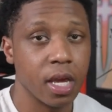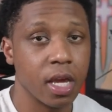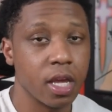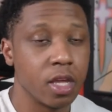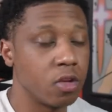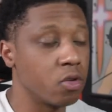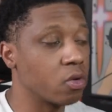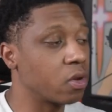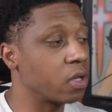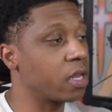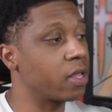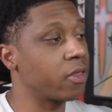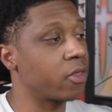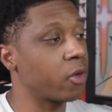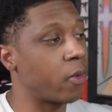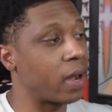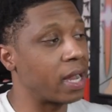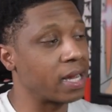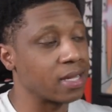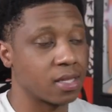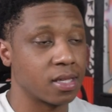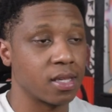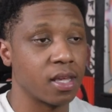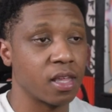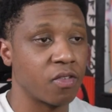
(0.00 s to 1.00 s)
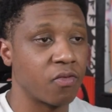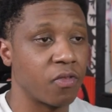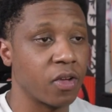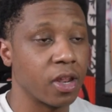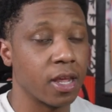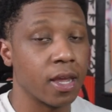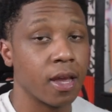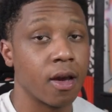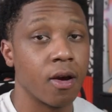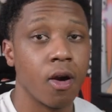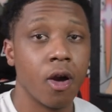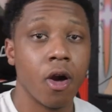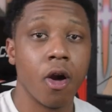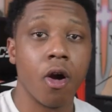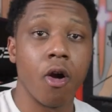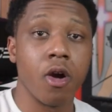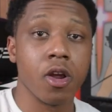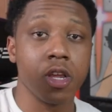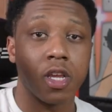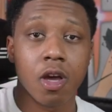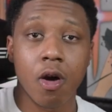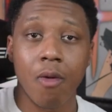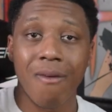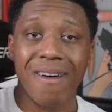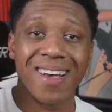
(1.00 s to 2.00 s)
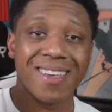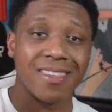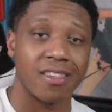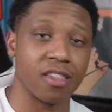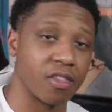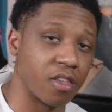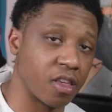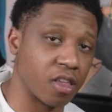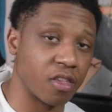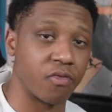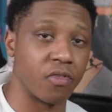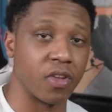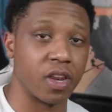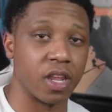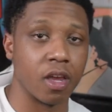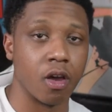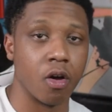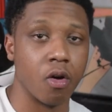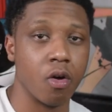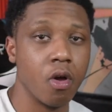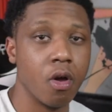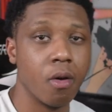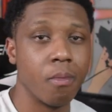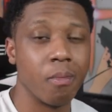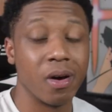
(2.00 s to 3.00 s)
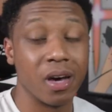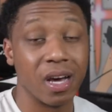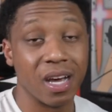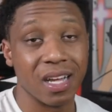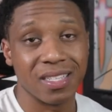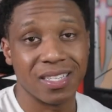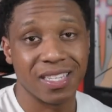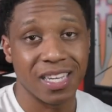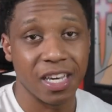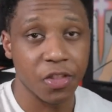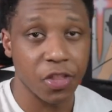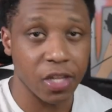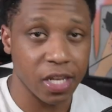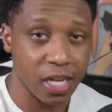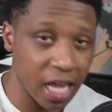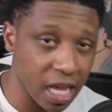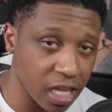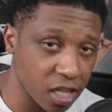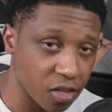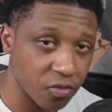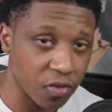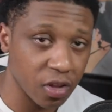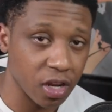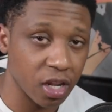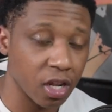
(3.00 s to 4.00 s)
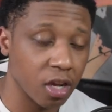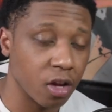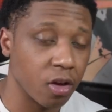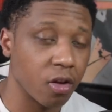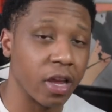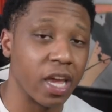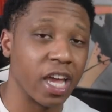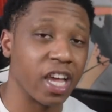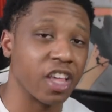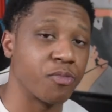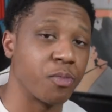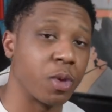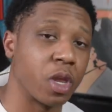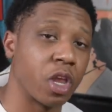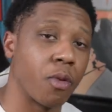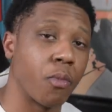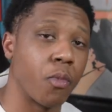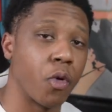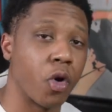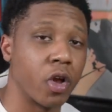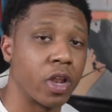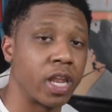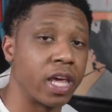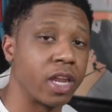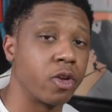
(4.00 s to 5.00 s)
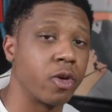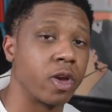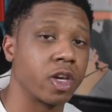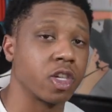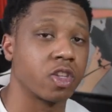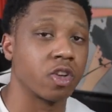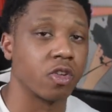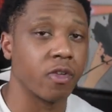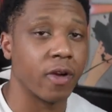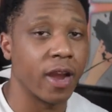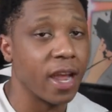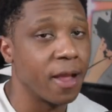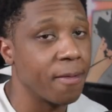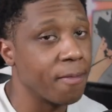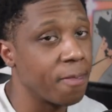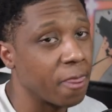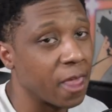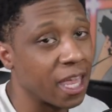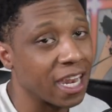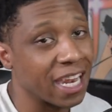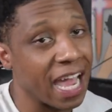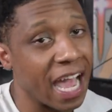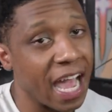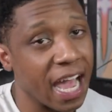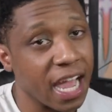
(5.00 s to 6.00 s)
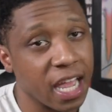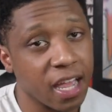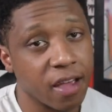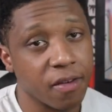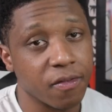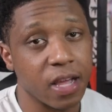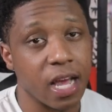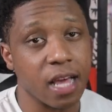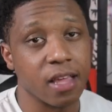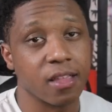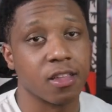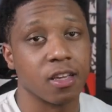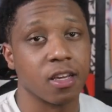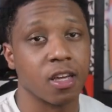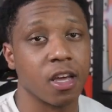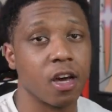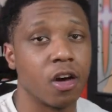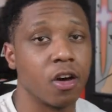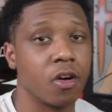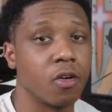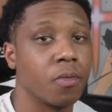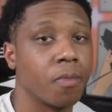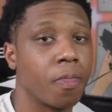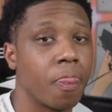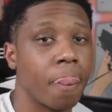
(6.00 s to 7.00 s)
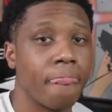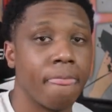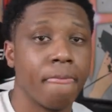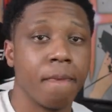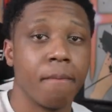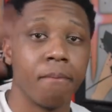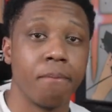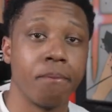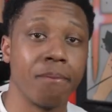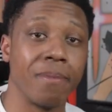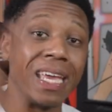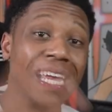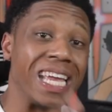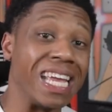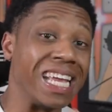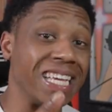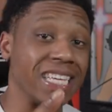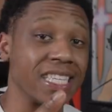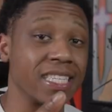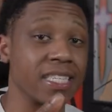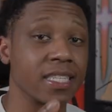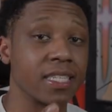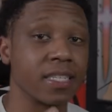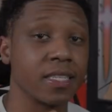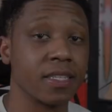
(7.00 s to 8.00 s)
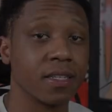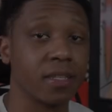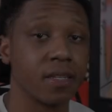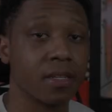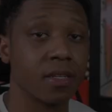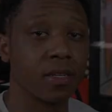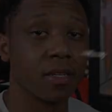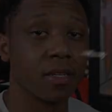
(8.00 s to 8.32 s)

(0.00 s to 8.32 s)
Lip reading: You can either watch this video, or you can watch this video. But until the next video, it has been your boy, Orlando X the Great, and I have got to go. Peace.